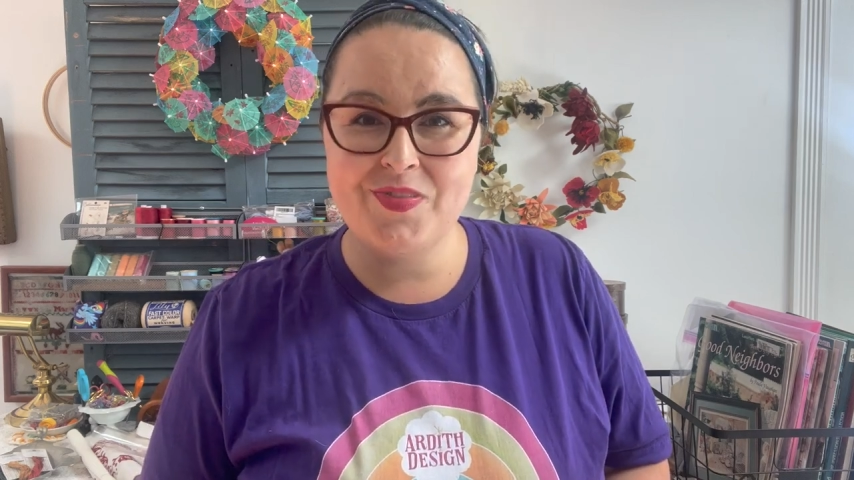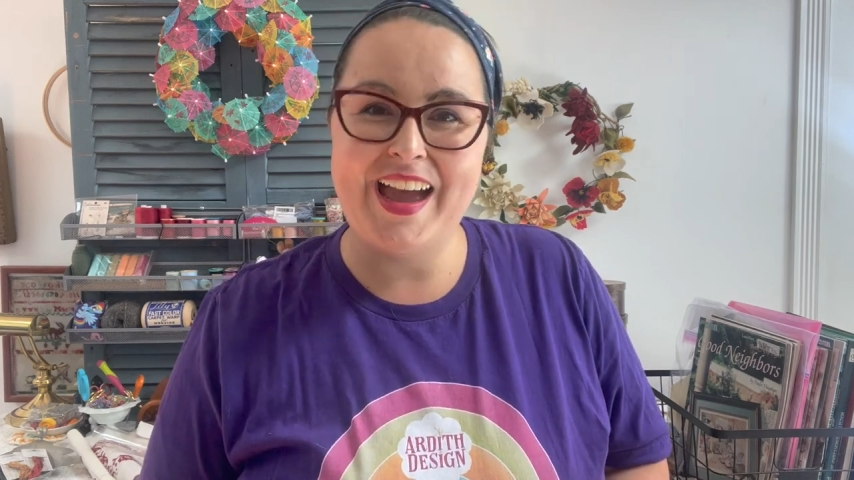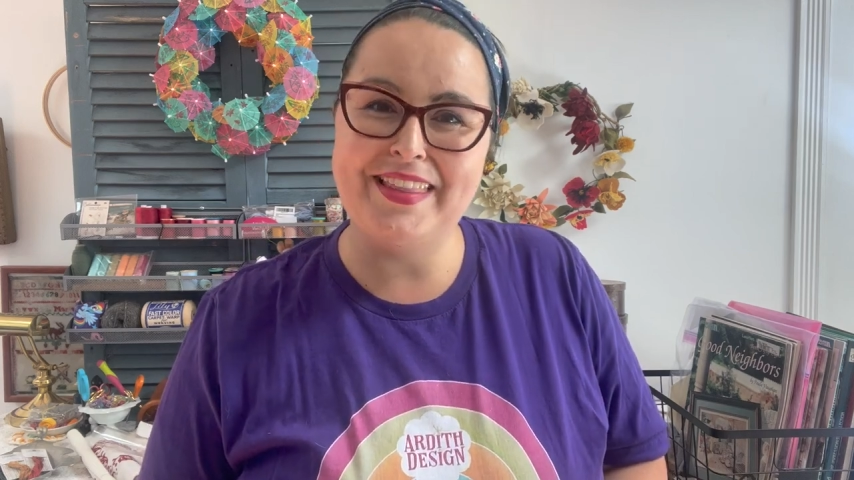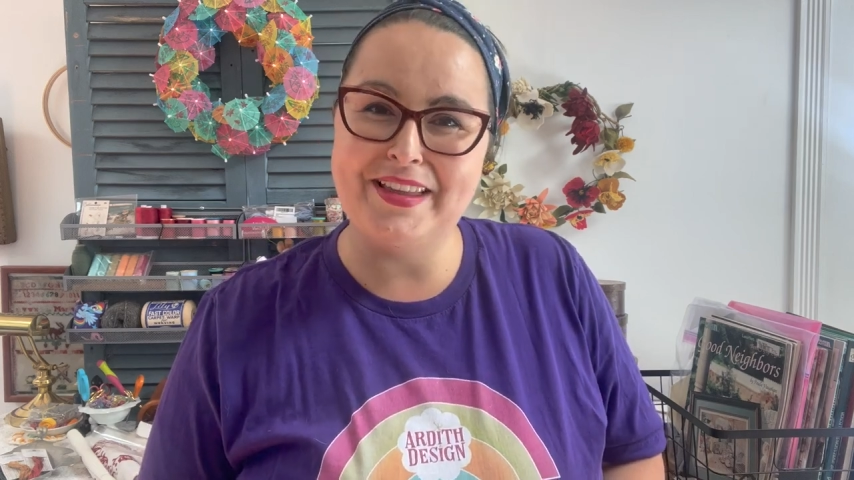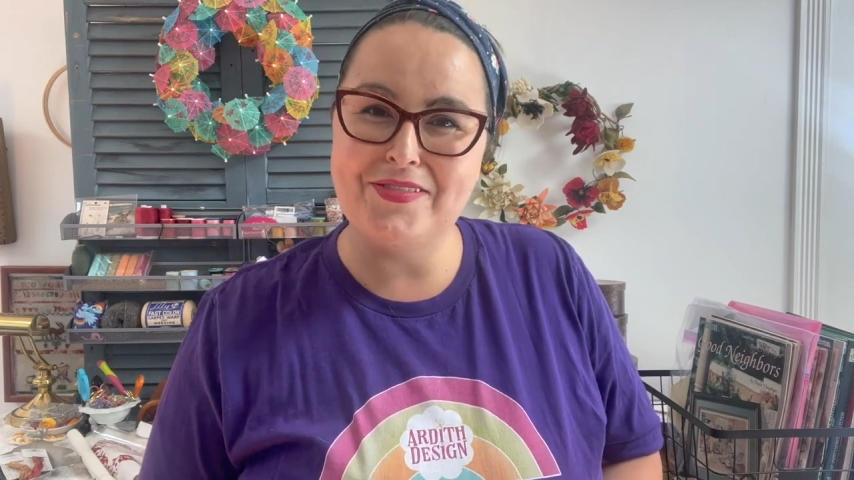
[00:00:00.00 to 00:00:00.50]

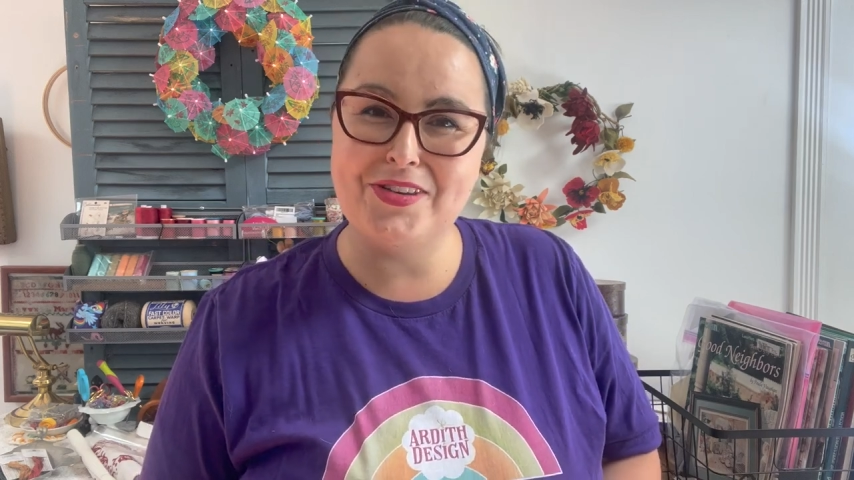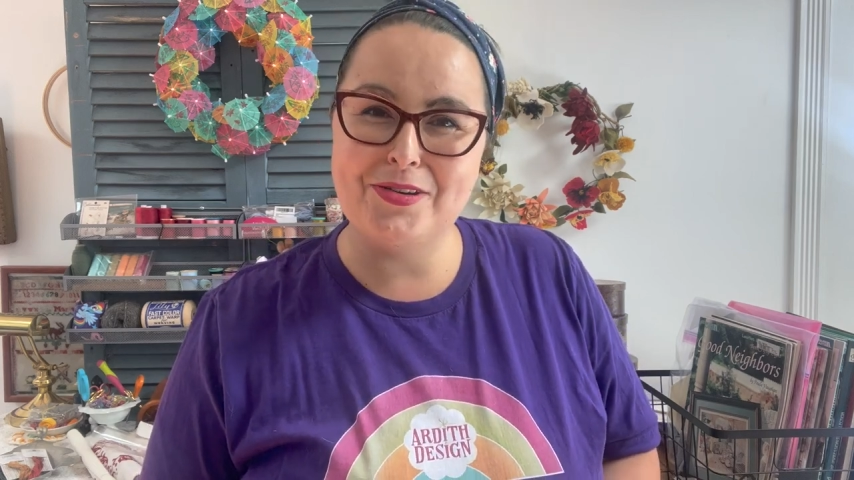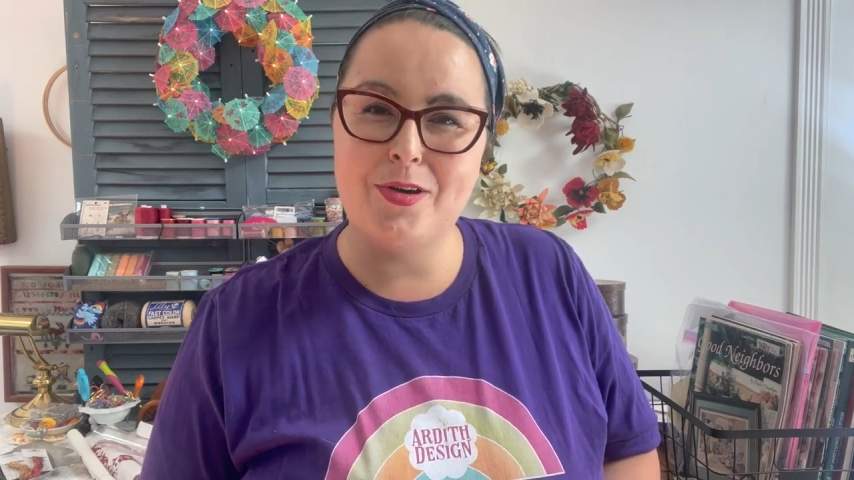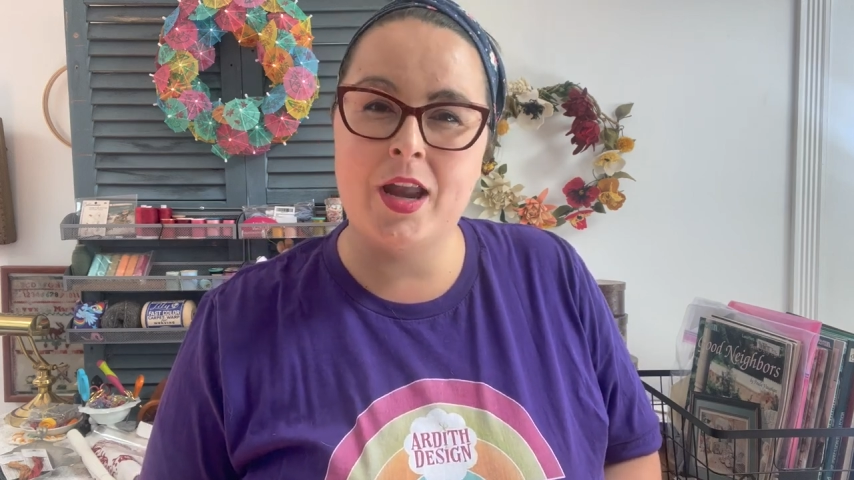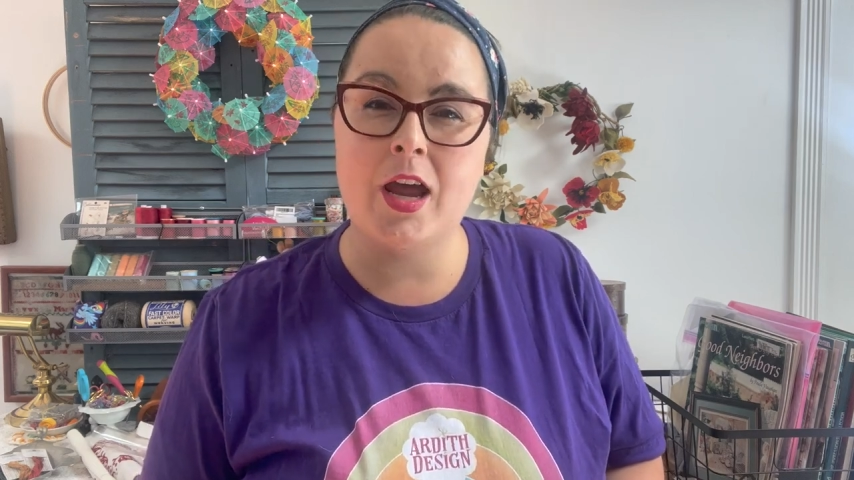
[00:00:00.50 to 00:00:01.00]
I love
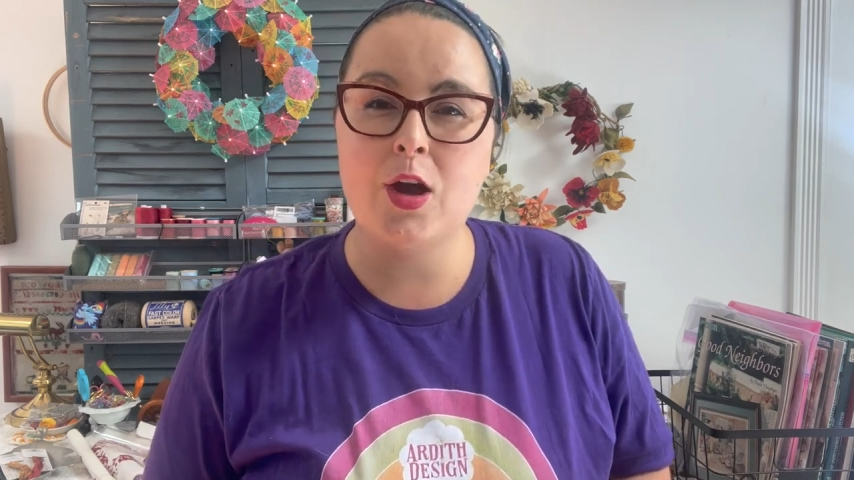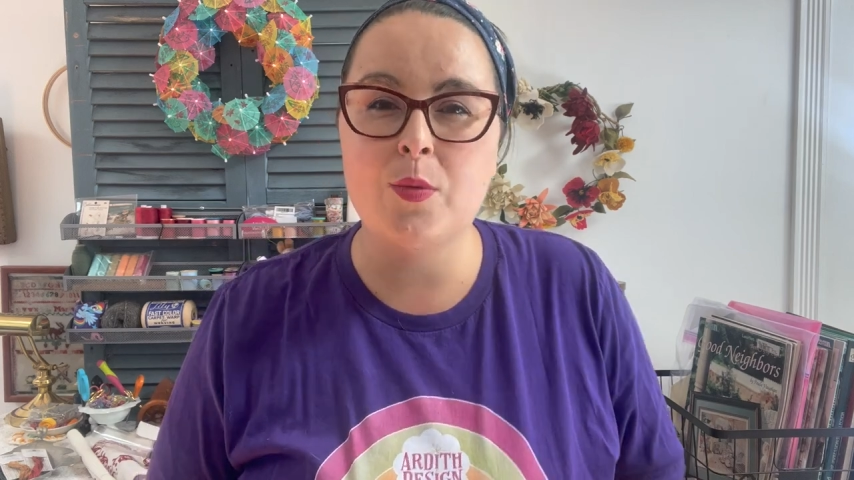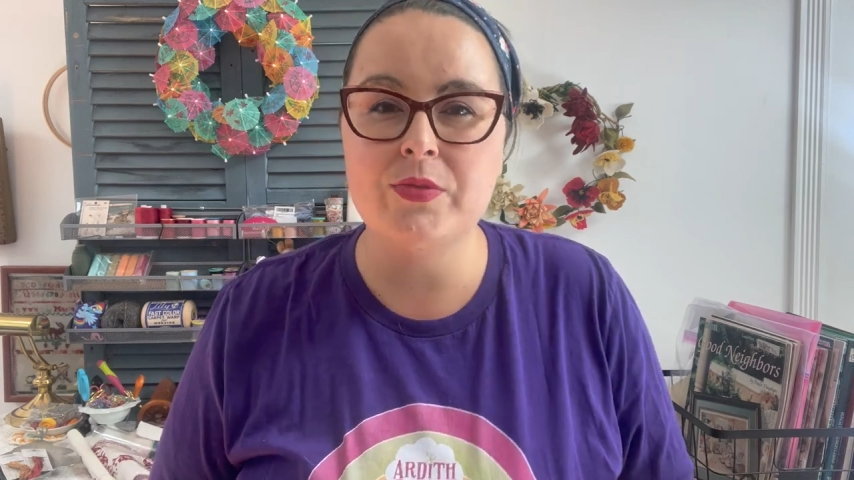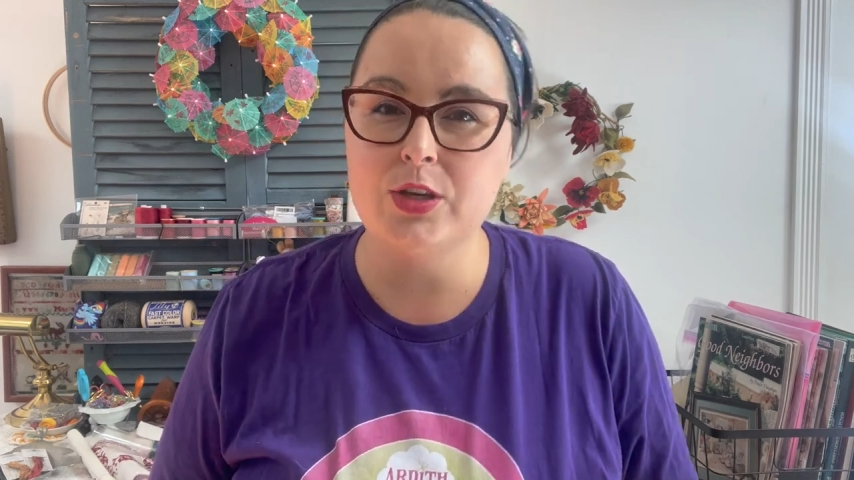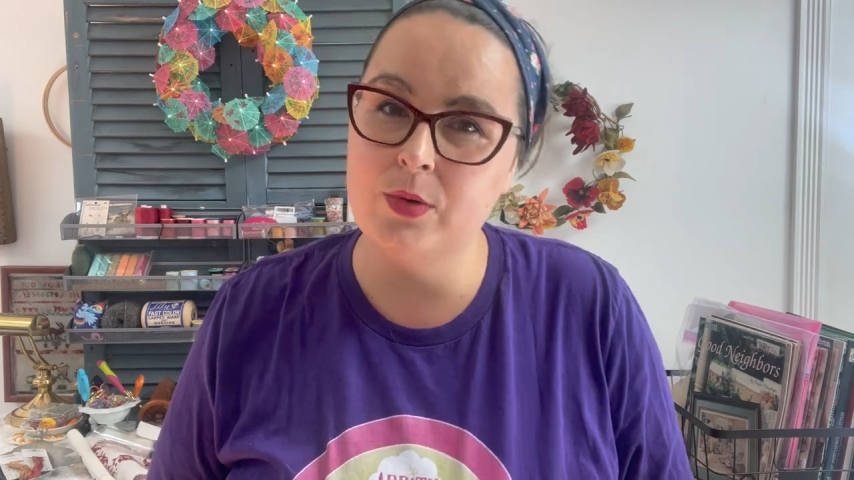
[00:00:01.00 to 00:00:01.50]
you, and I
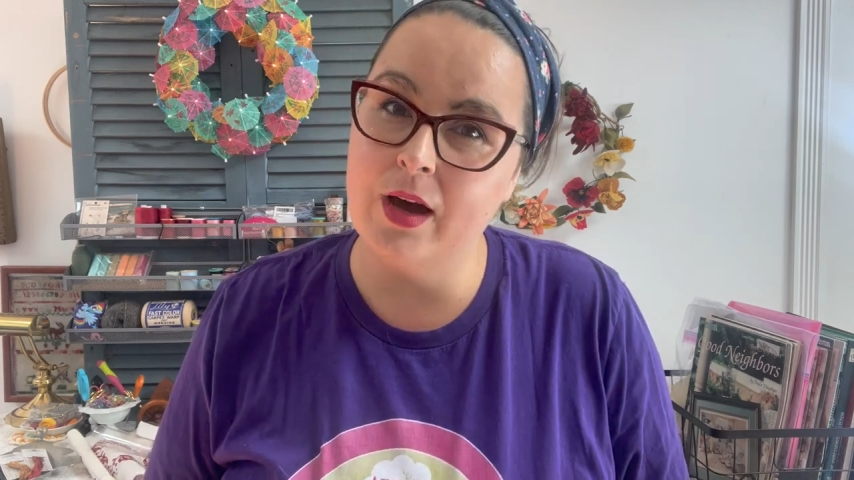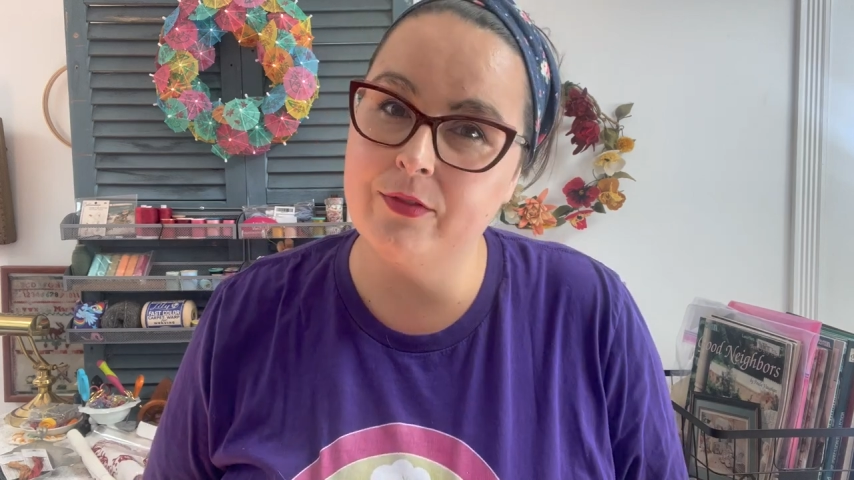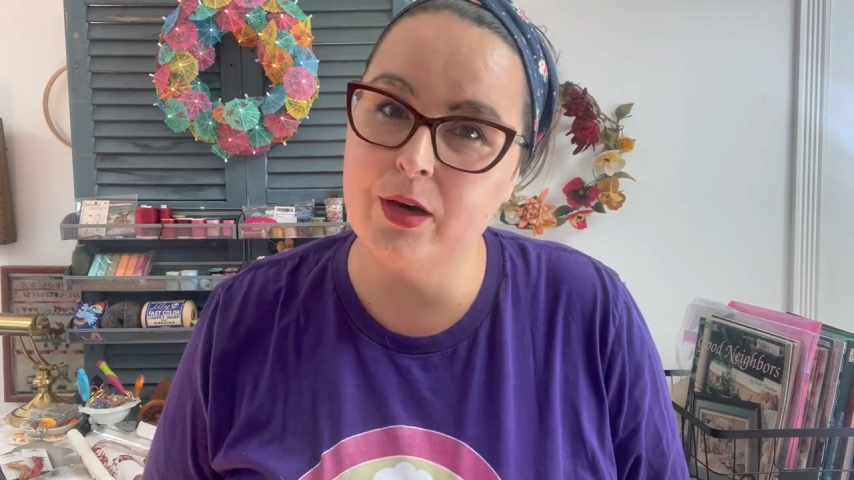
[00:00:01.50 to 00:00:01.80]
hope that you have